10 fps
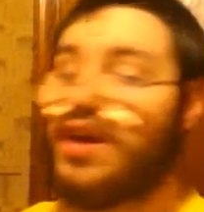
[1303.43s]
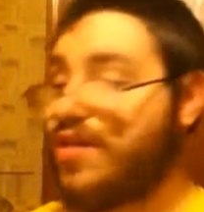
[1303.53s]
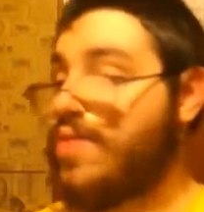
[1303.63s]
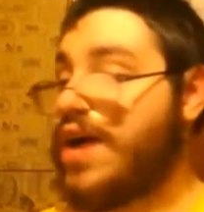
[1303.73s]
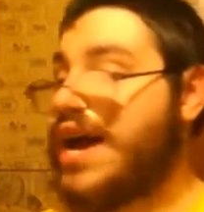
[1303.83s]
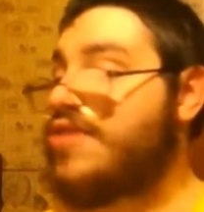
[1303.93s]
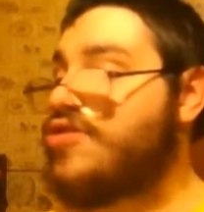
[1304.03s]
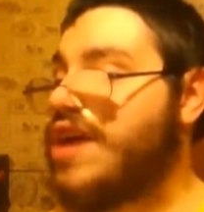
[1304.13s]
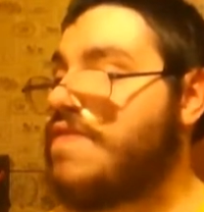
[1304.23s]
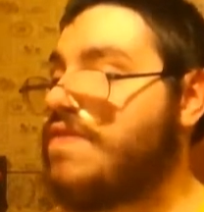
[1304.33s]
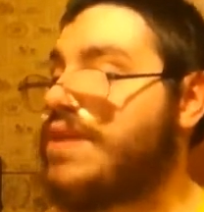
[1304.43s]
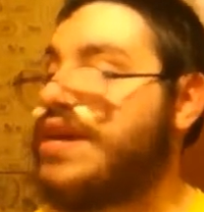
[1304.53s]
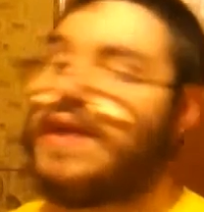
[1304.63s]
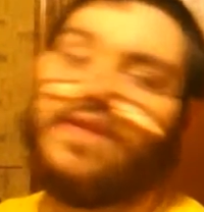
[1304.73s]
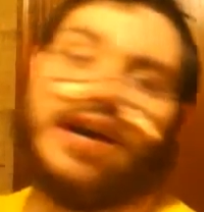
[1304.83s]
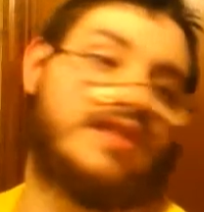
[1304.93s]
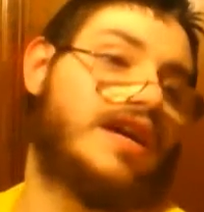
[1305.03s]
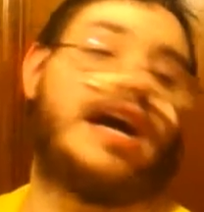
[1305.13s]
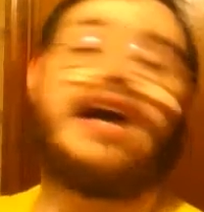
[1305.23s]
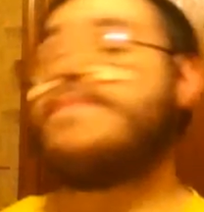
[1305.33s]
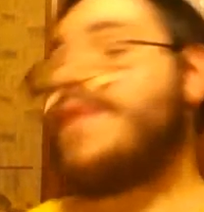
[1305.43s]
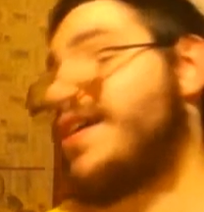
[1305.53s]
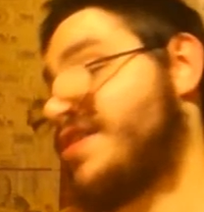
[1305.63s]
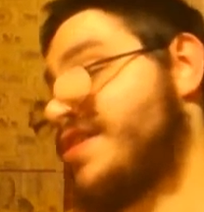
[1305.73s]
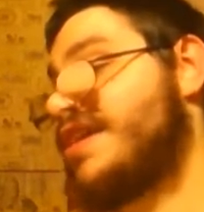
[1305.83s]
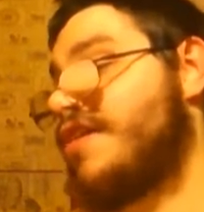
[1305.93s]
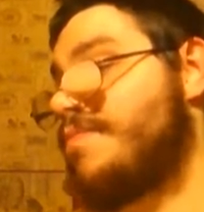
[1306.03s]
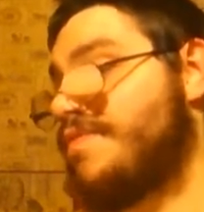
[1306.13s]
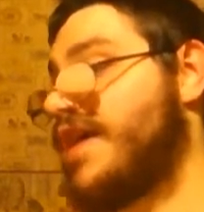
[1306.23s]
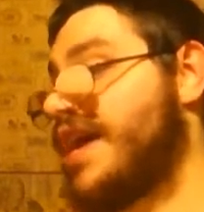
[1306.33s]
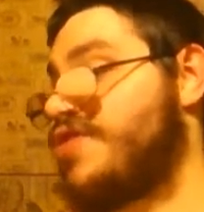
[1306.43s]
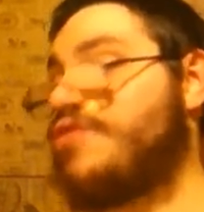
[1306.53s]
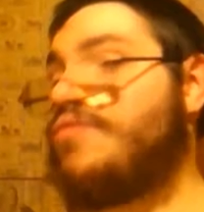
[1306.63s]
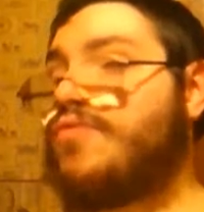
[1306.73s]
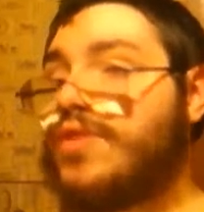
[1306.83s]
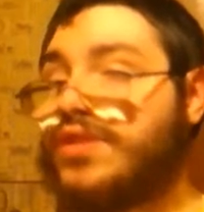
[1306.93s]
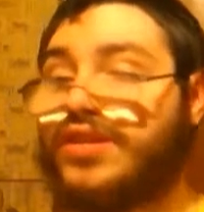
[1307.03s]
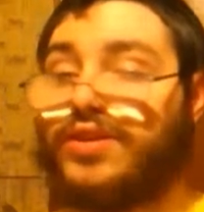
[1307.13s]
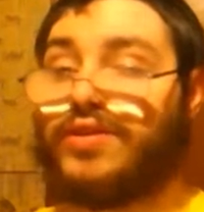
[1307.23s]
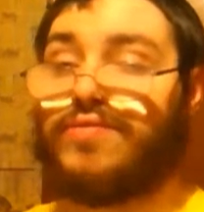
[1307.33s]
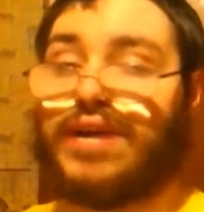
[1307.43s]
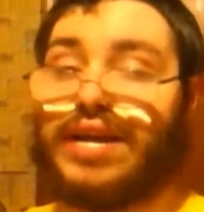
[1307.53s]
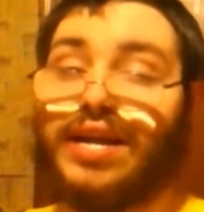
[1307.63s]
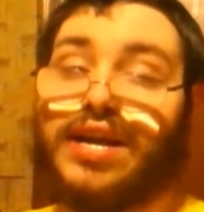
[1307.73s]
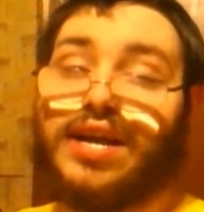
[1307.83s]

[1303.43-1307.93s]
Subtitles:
So I actually have to be careful how the iPad's set up if I actually want to do it.